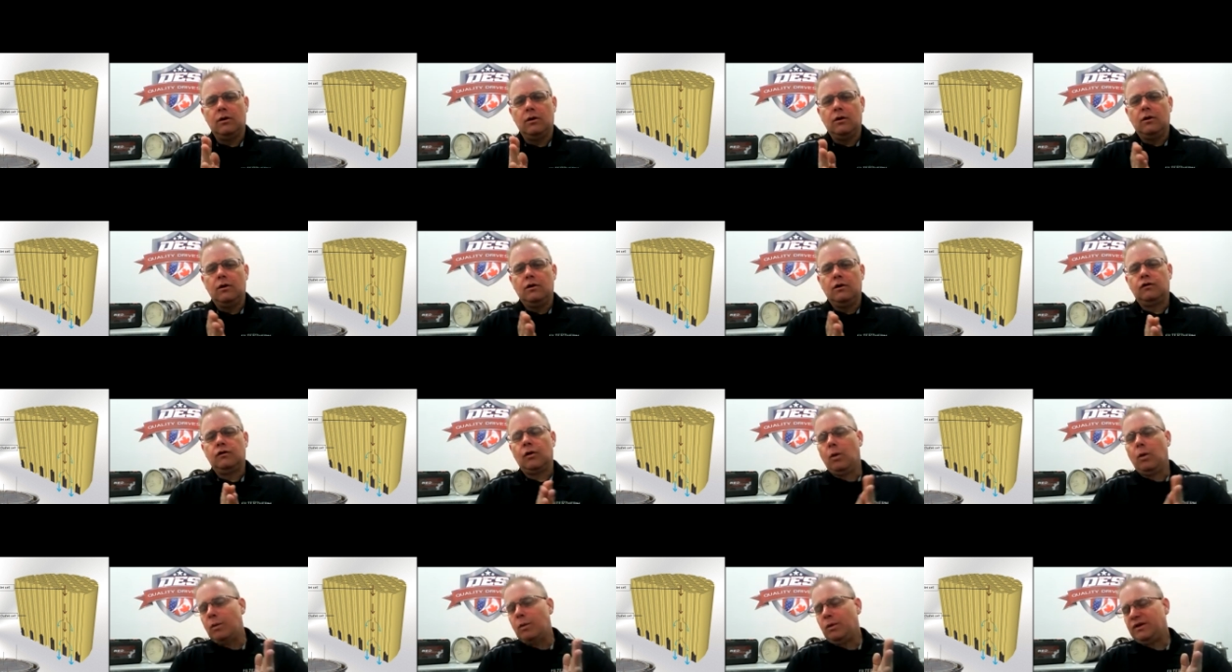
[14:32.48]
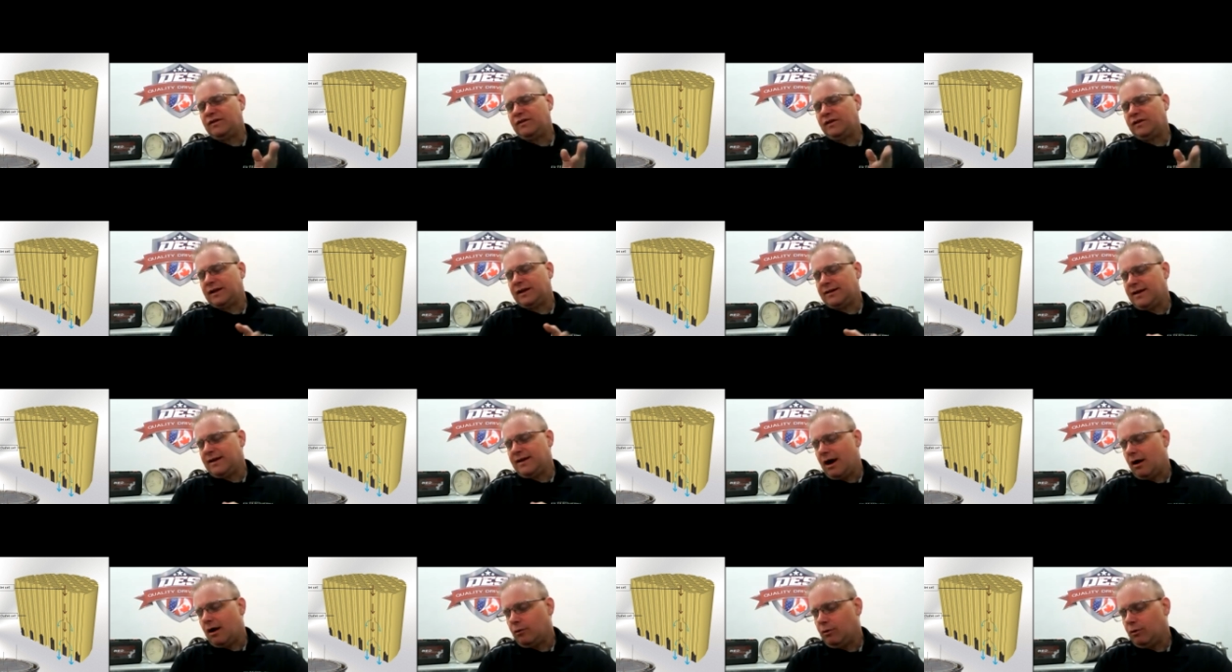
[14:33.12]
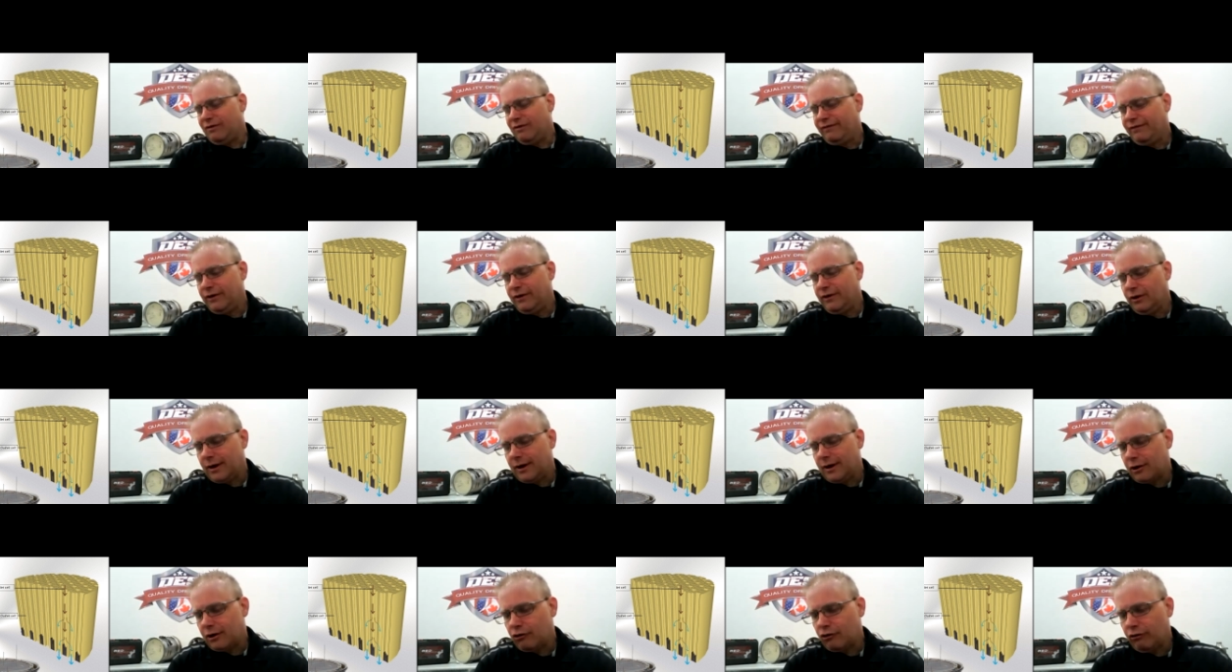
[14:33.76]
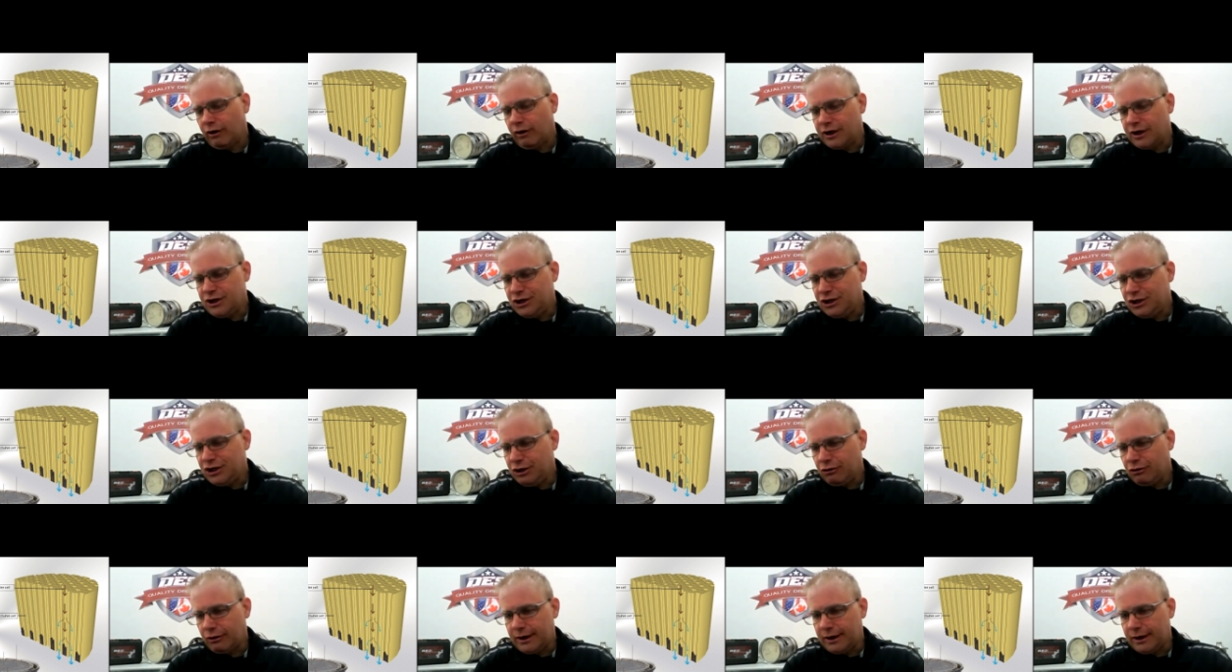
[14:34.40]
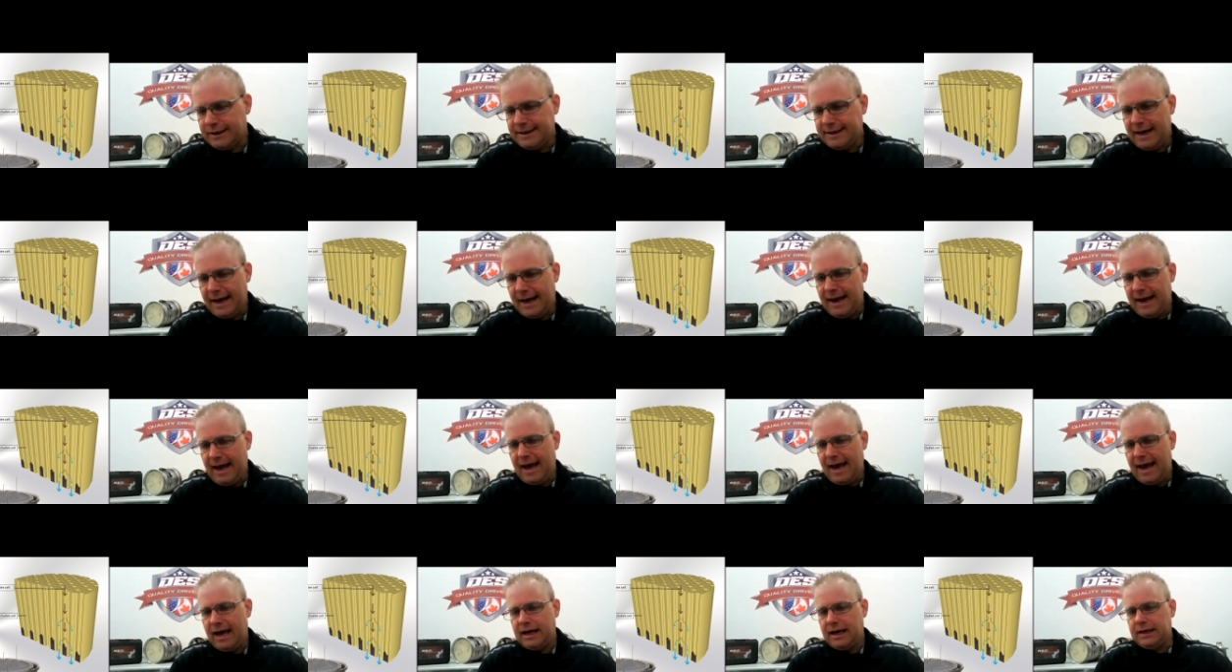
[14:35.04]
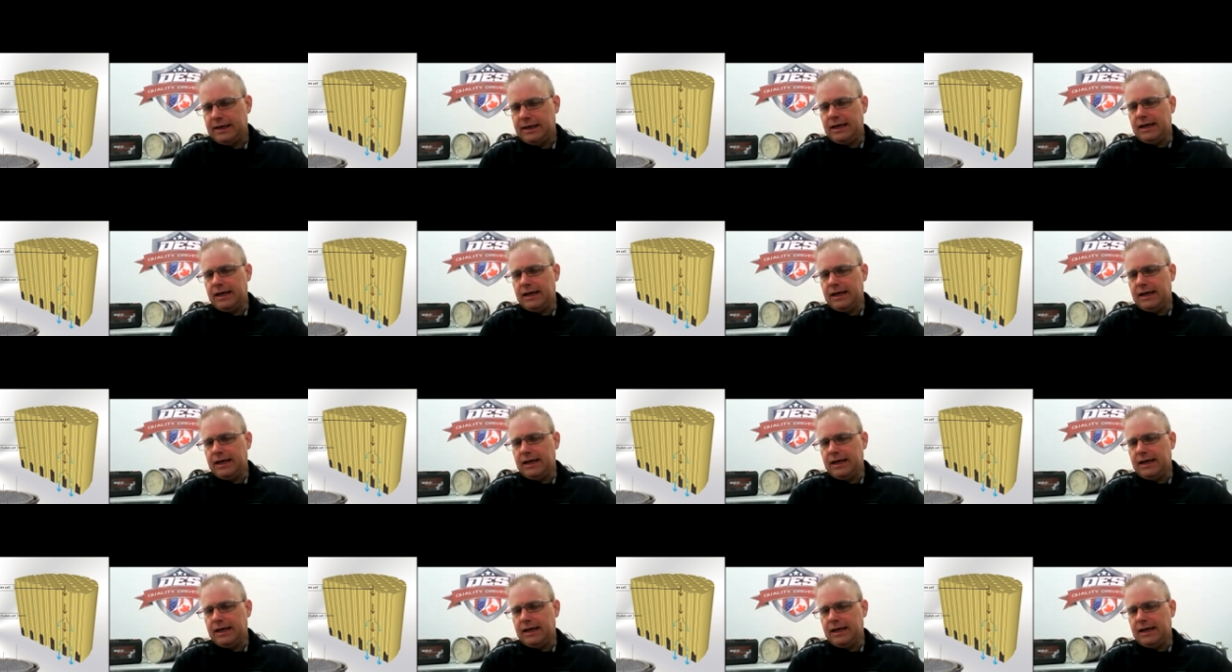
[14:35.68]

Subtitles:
So when we stick it down and we feel that crunchy or a dead end,